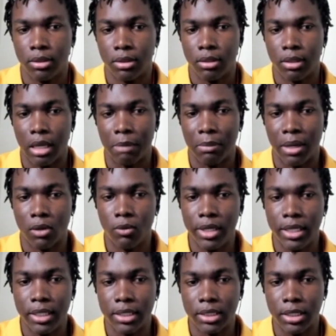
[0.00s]
Like, my
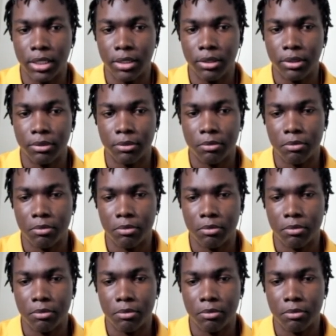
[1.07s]
queen is here.